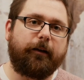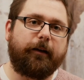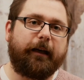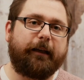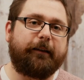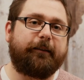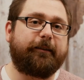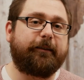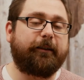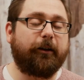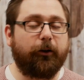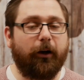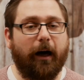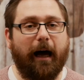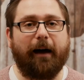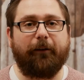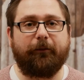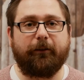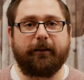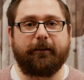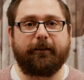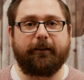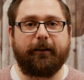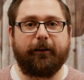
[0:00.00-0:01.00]
It's still
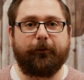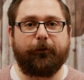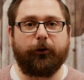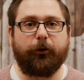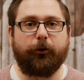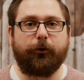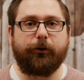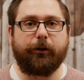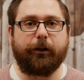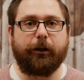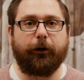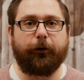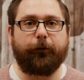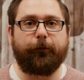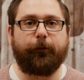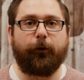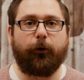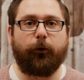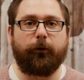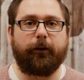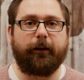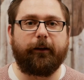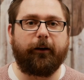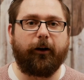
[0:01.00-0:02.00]
obviously, if you're using your
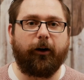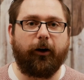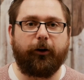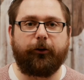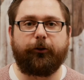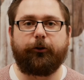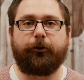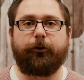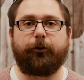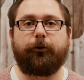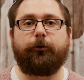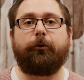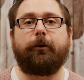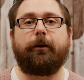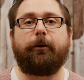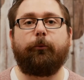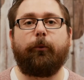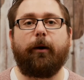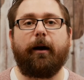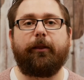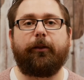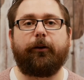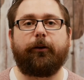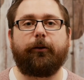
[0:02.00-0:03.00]
phone in one hundred degree
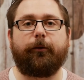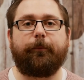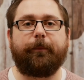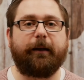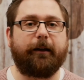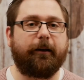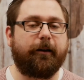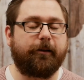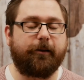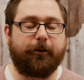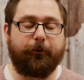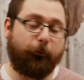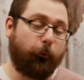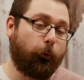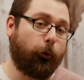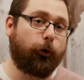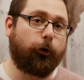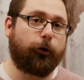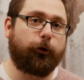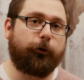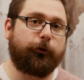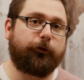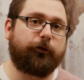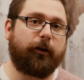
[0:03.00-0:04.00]
weather because of
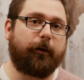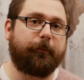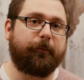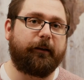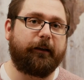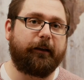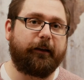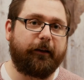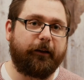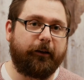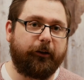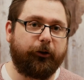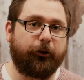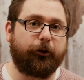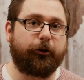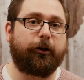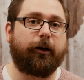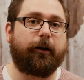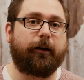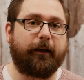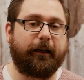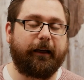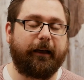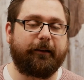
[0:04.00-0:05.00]
work or something, you're
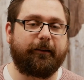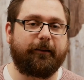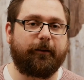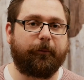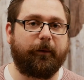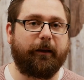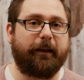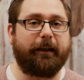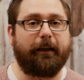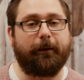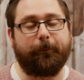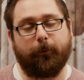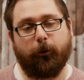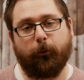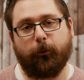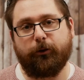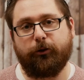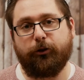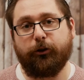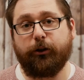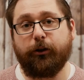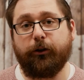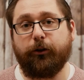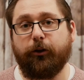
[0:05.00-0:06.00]
going to get some heat. But
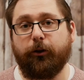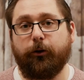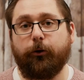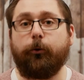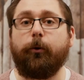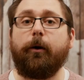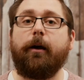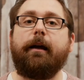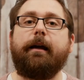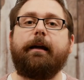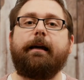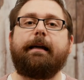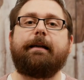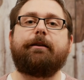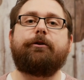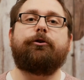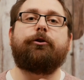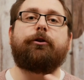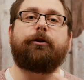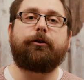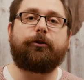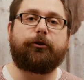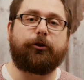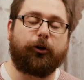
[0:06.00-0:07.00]
what you can do is
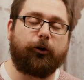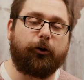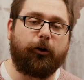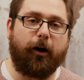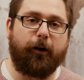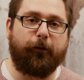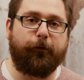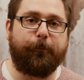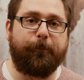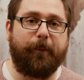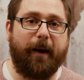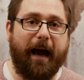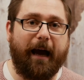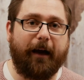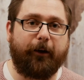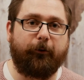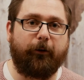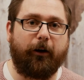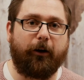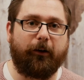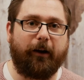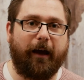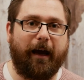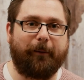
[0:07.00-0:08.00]
you can turn off
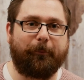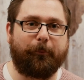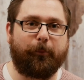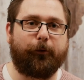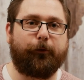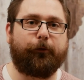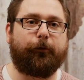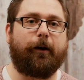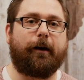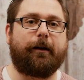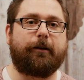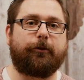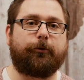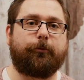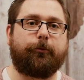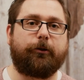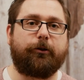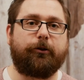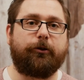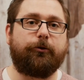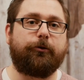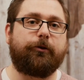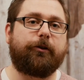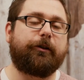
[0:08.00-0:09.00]
background app refresh,
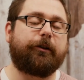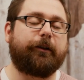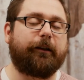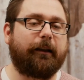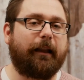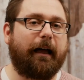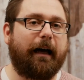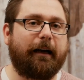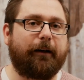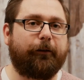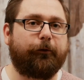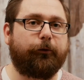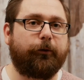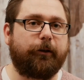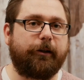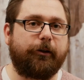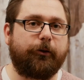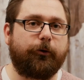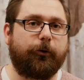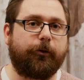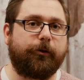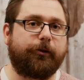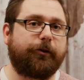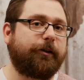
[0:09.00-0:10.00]
which uses a lot of
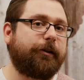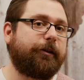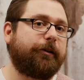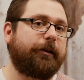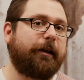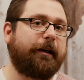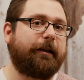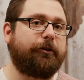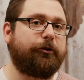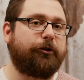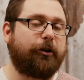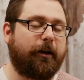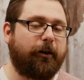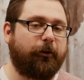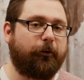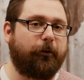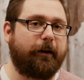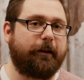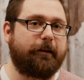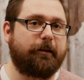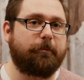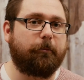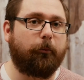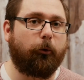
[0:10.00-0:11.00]
resources and
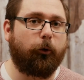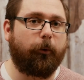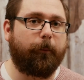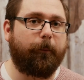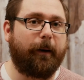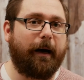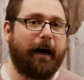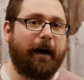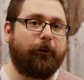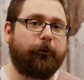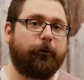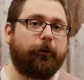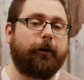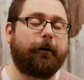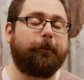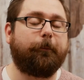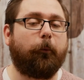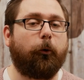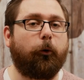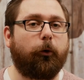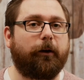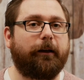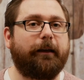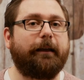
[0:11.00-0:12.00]
generates more power and
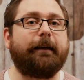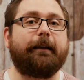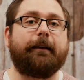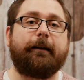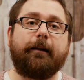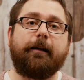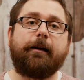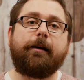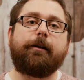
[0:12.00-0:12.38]
more heat.